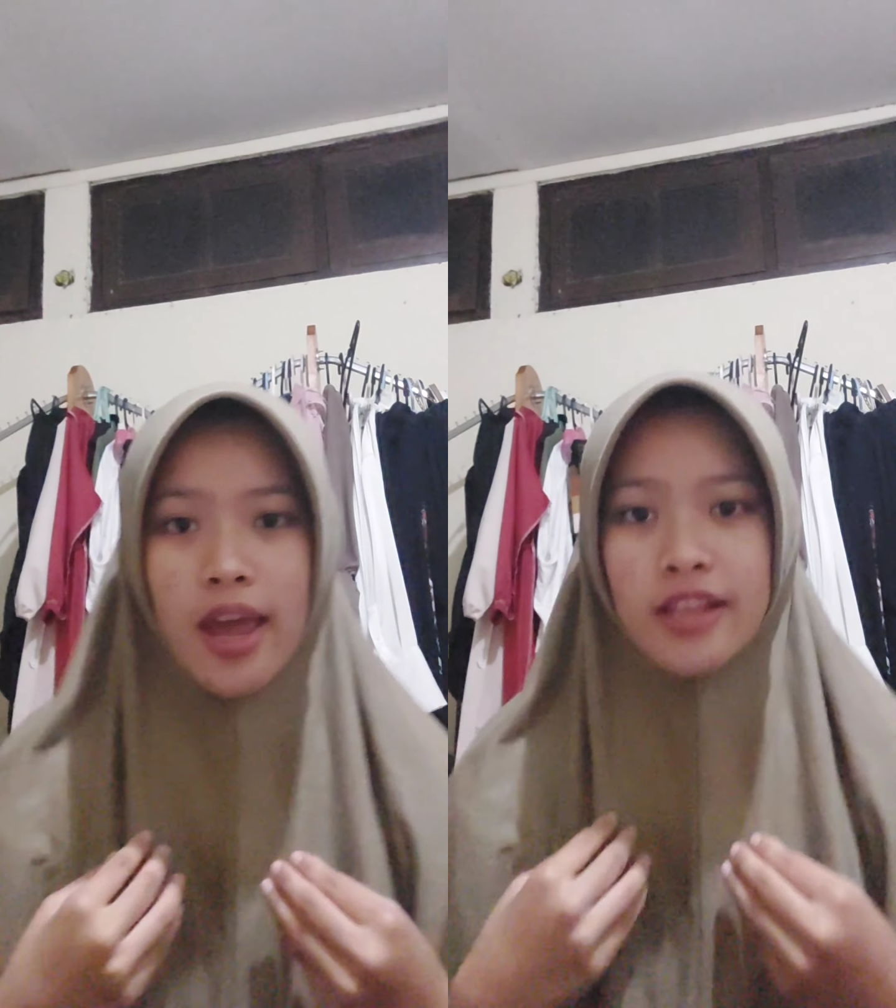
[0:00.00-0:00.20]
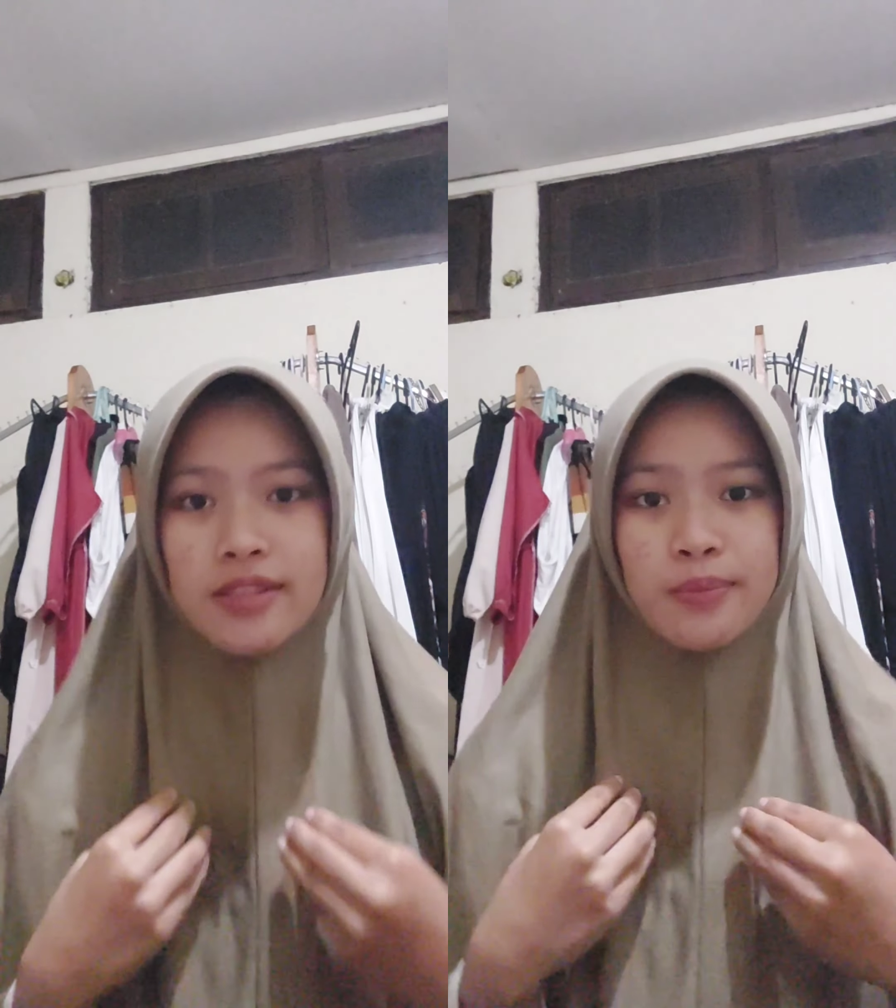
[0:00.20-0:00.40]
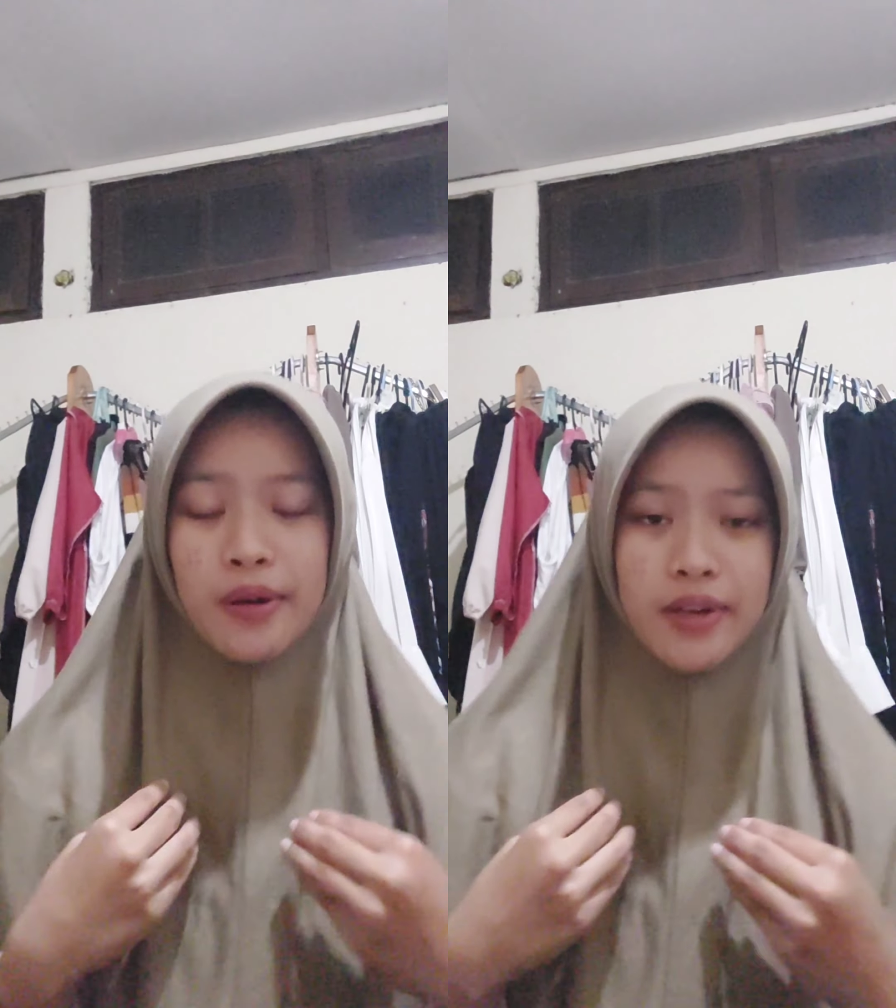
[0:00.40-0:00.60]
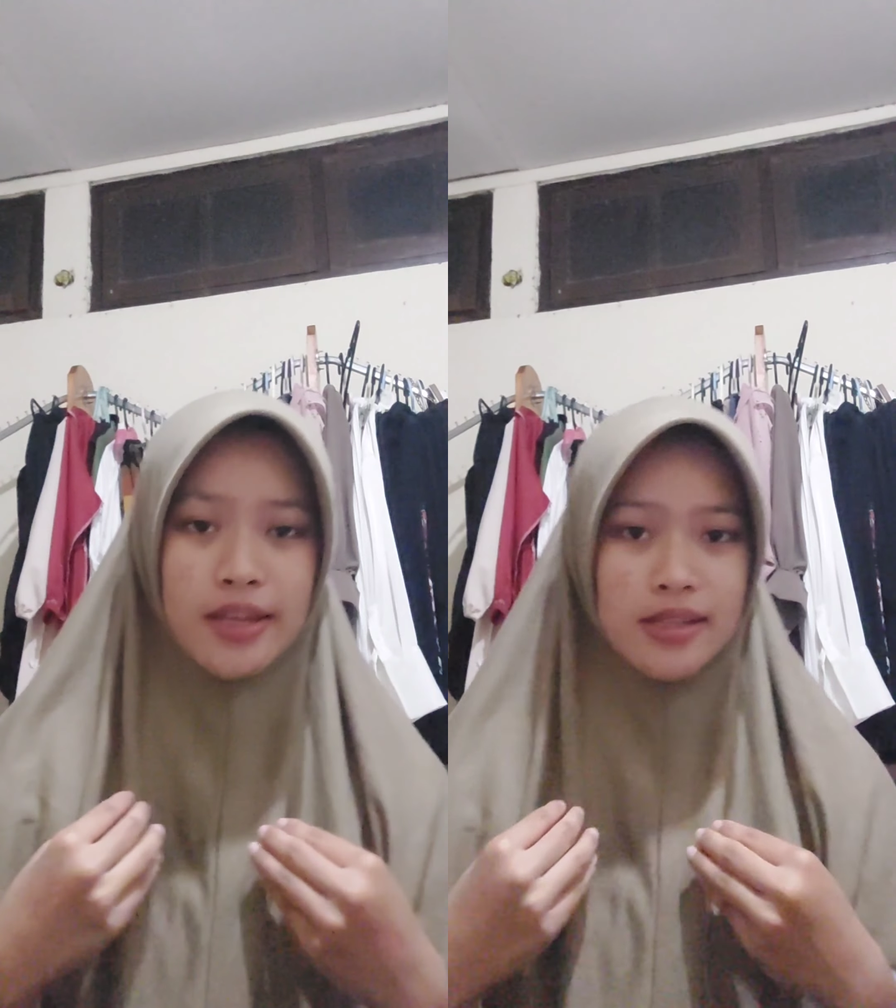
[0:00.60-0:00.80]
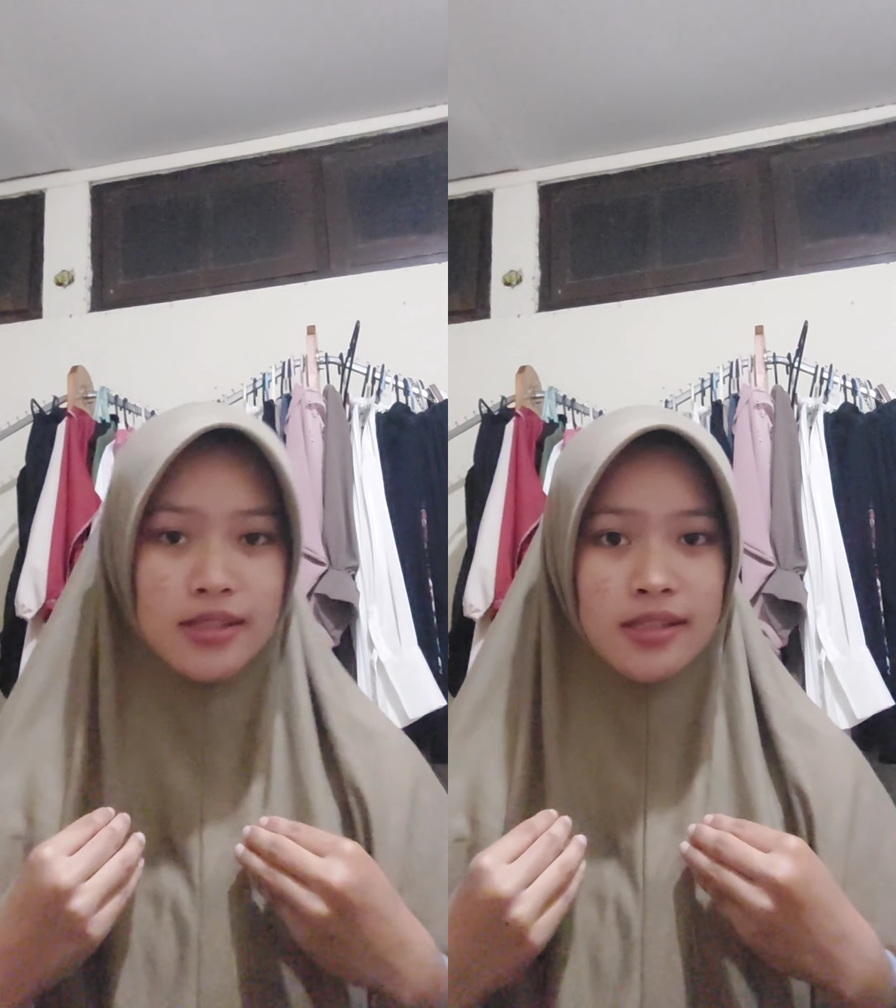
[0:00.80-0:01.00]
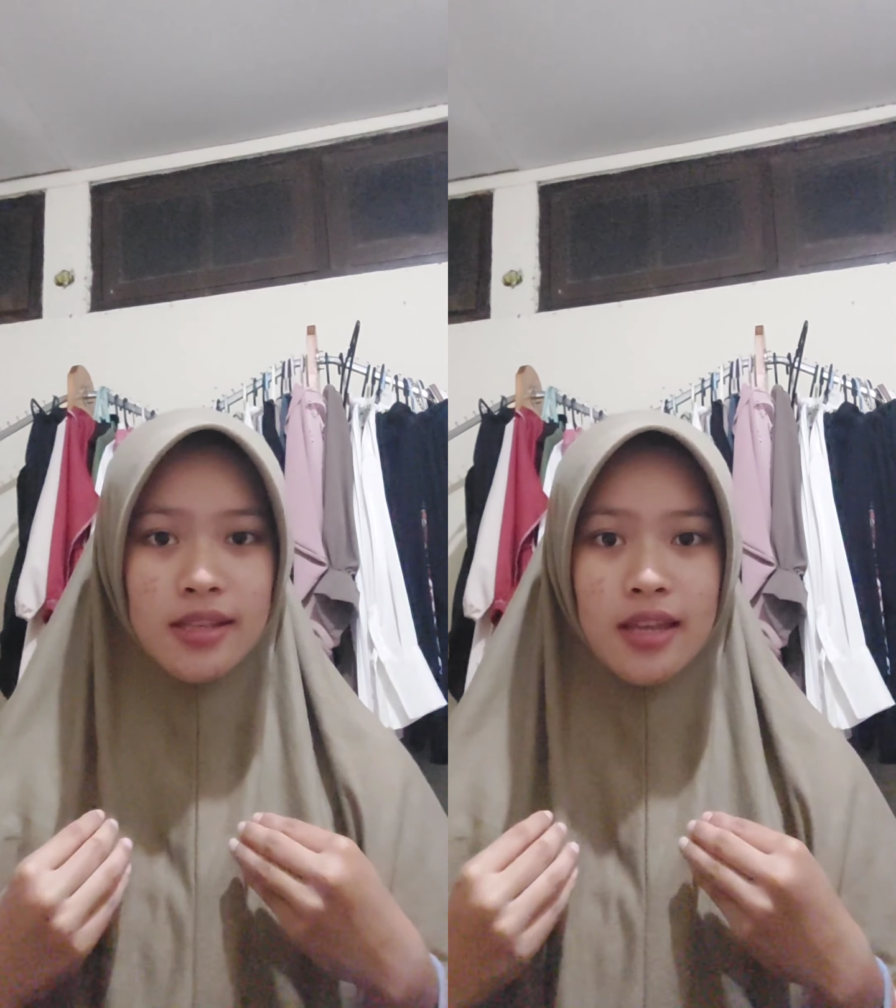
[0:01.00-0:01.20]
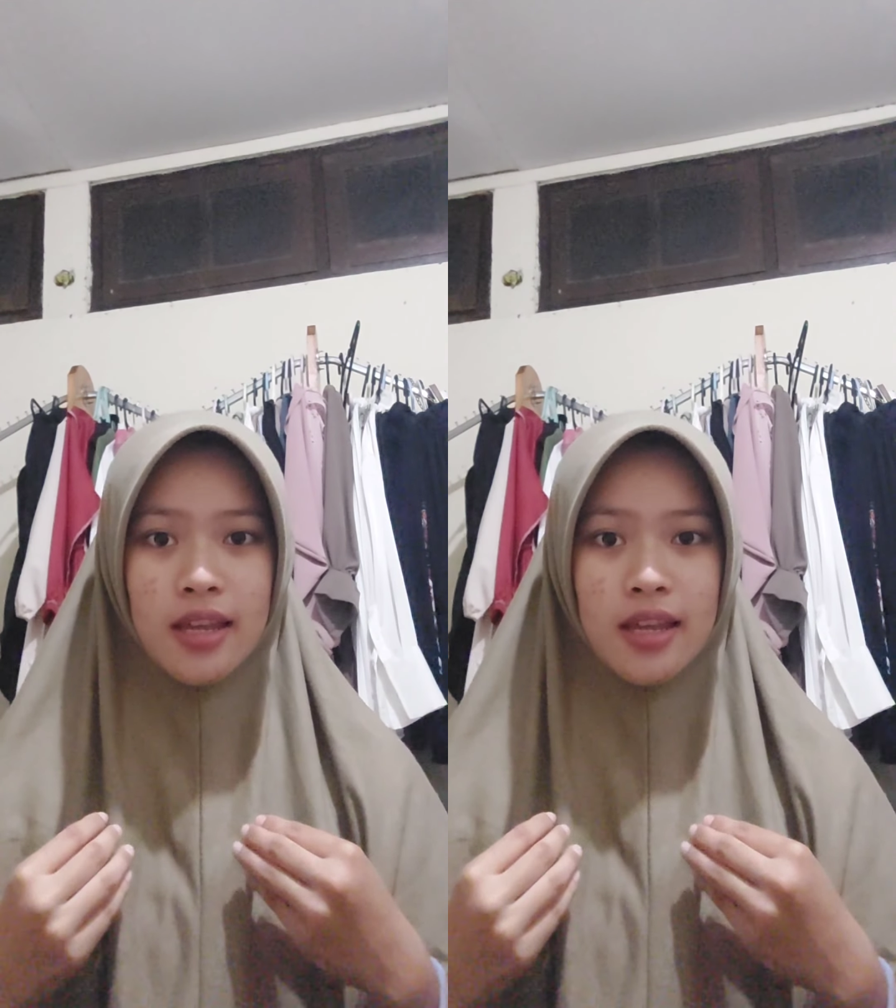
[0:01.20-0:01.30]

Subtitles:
experience